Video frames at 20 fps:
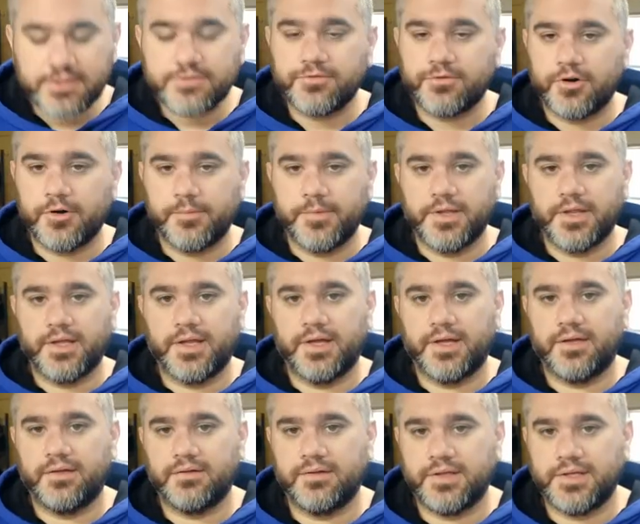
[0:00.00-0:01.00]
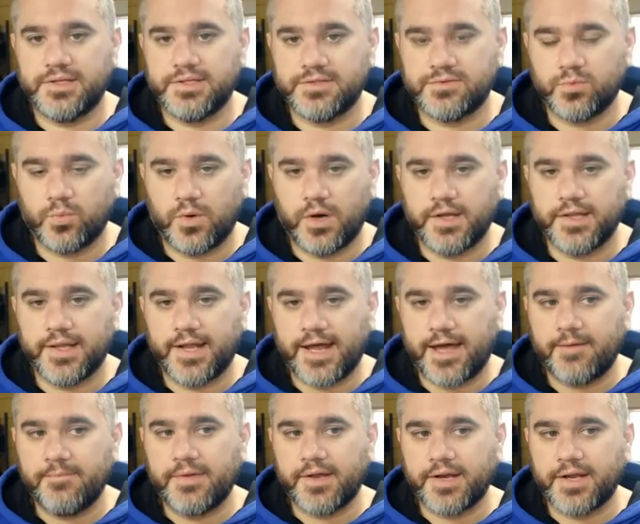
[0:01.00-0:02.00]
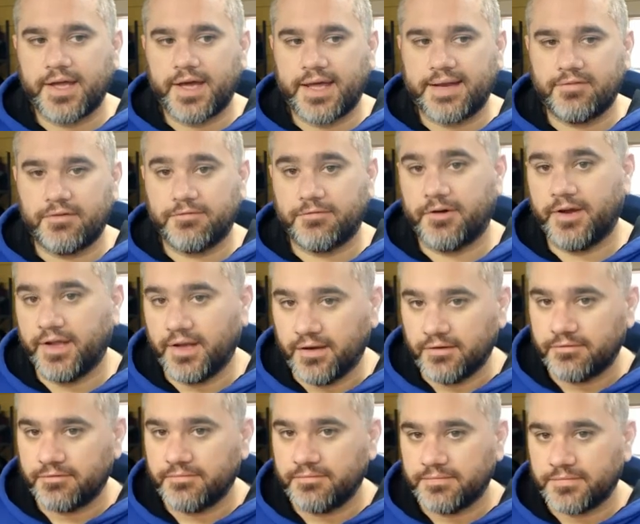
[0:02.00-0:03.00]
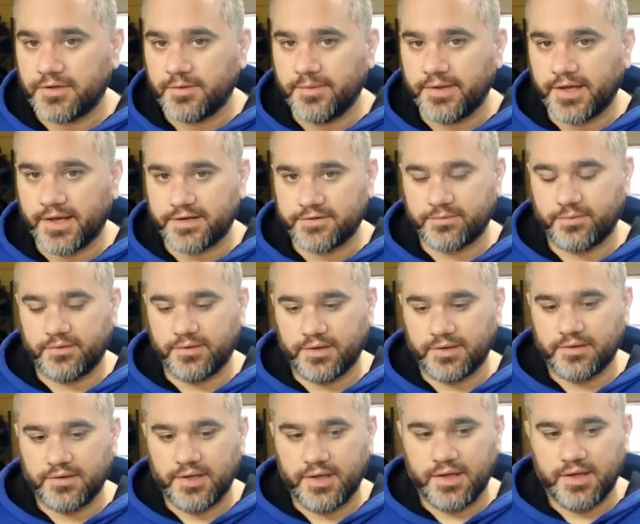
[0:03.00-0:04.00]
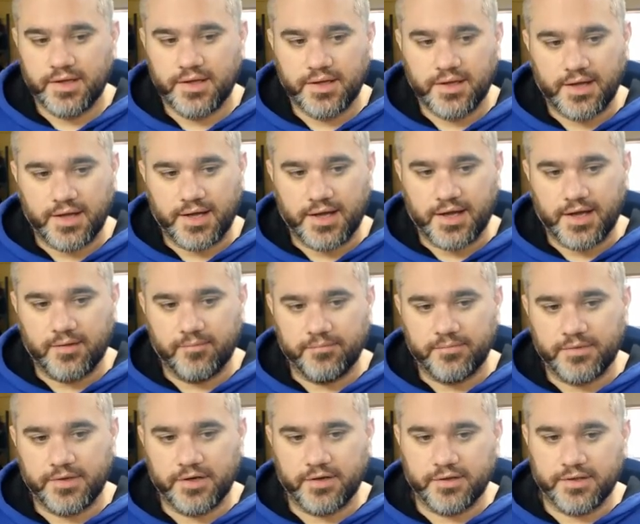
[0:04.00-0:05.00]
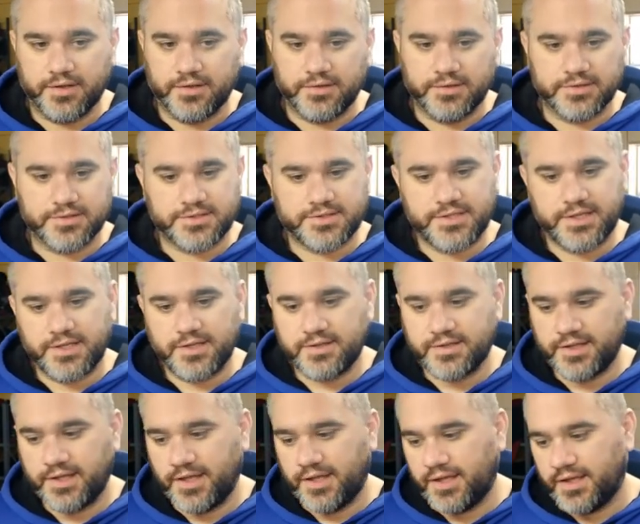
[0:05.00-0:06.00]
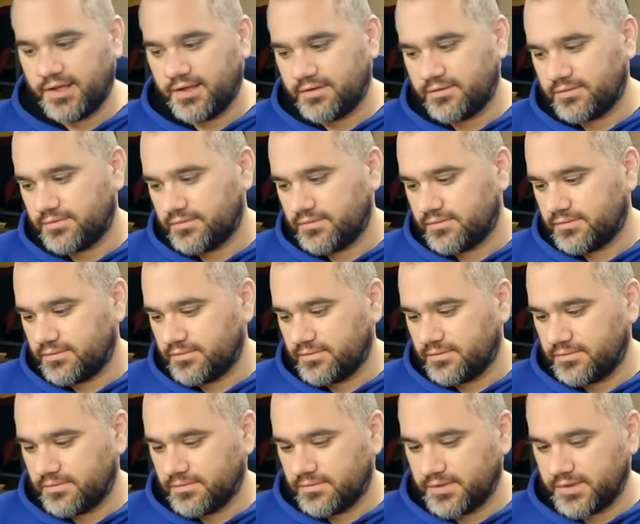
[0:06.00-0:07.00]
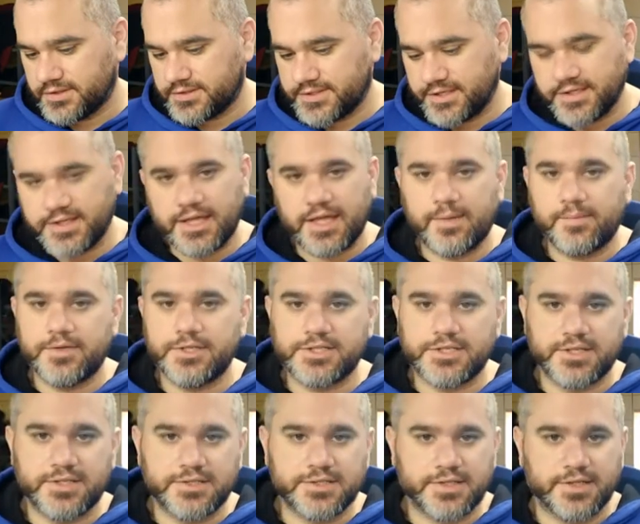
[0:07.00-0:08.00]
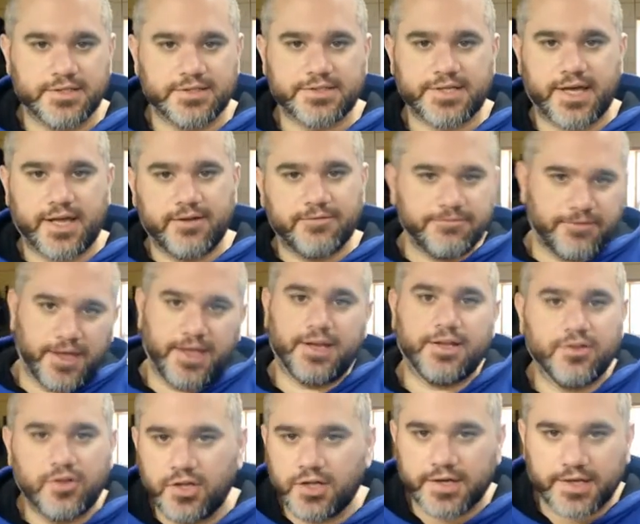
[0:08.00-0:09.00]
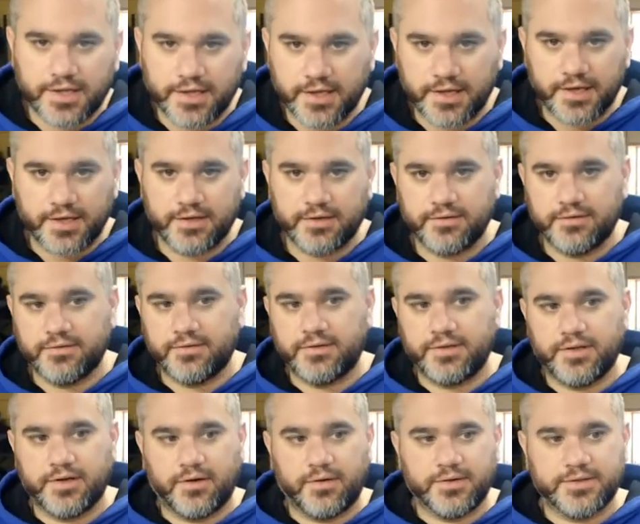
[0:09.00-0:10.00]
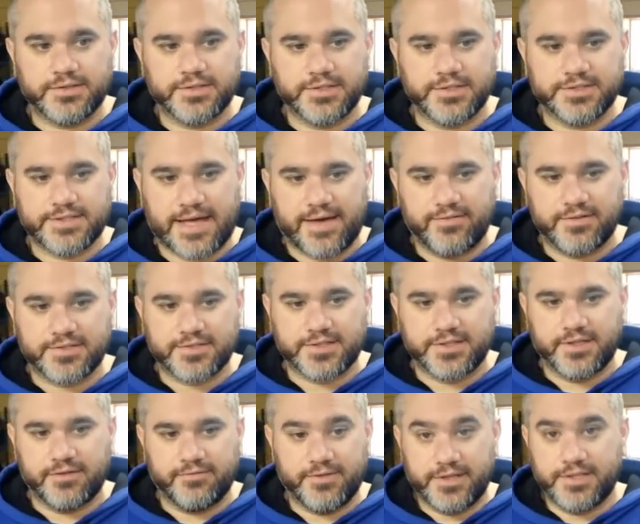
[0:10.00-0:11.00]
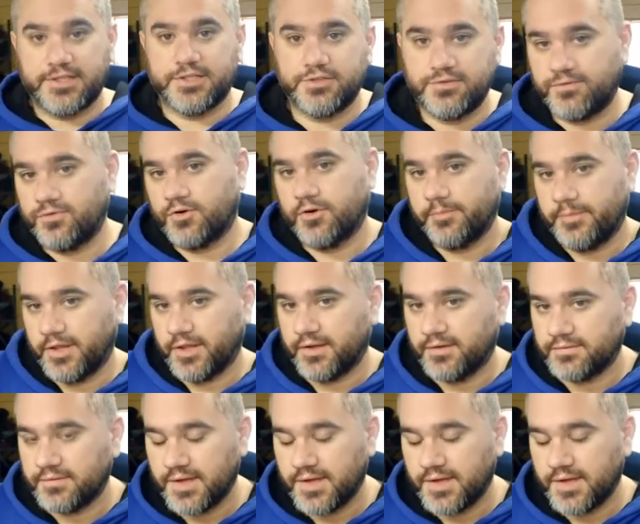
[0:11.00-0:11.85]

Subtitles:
formula is one that I've been kind of afraid of, to be honest with you. You know, you see the images and it's kind of faded looking, and you know it's obviously a vintage formula.